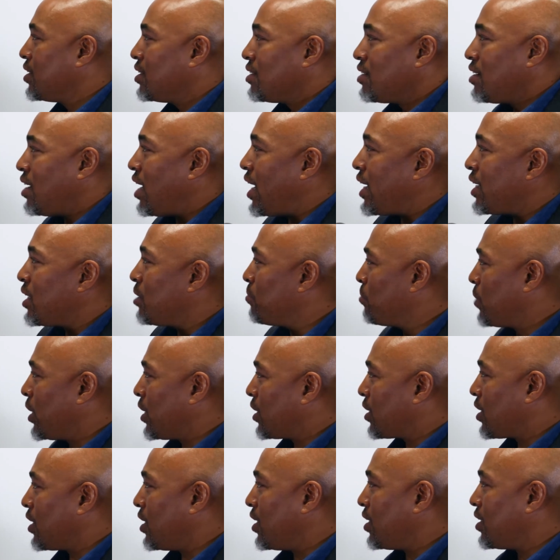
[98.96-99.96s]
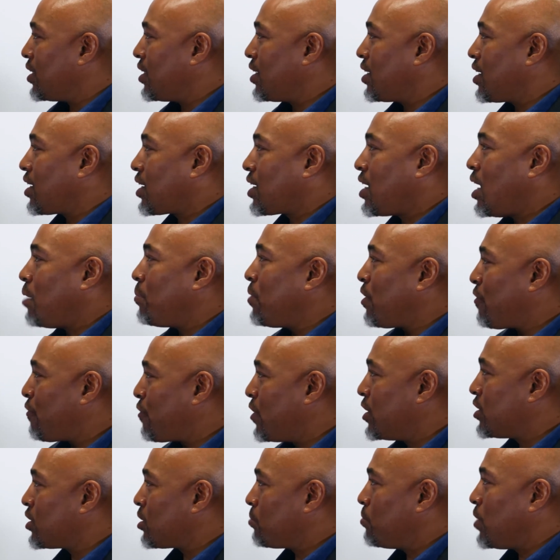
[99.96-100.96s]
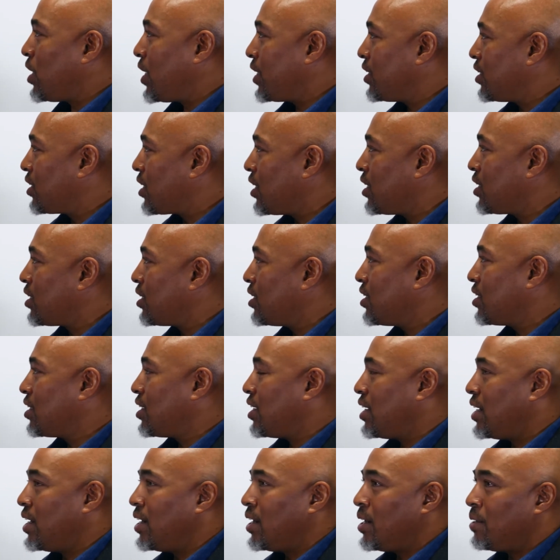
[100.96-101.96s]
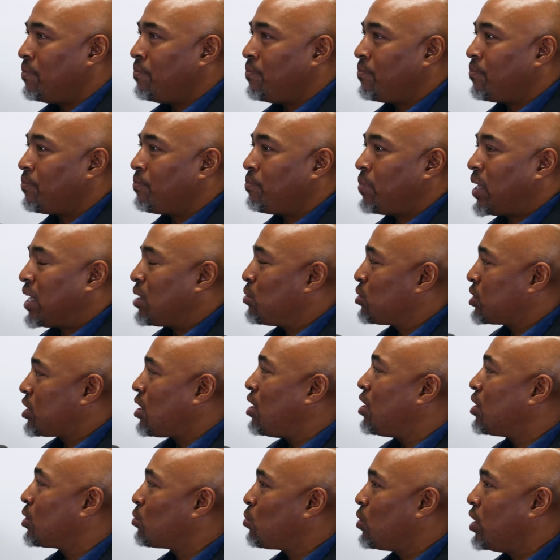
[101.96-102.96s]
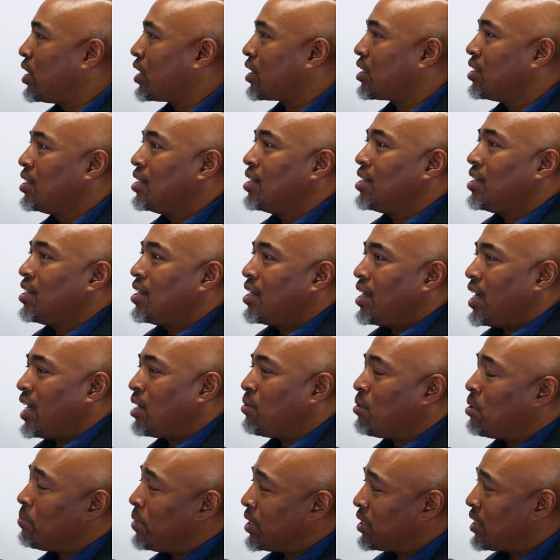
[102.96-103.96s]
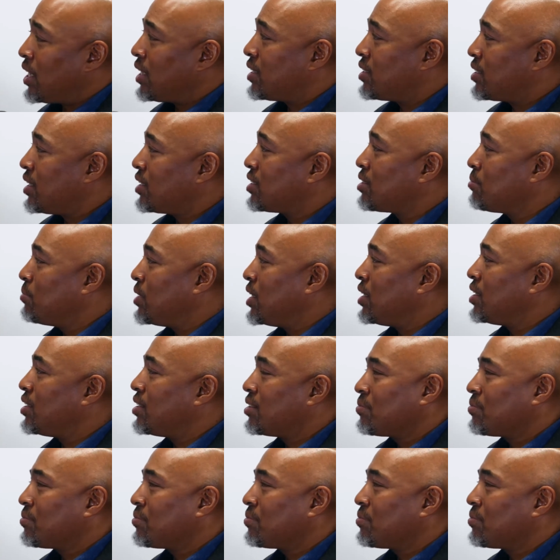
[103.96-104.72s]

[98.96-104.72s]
I didn't make it. A couple of friends of mine did, but it was hard work. Anyway, my dad said to me,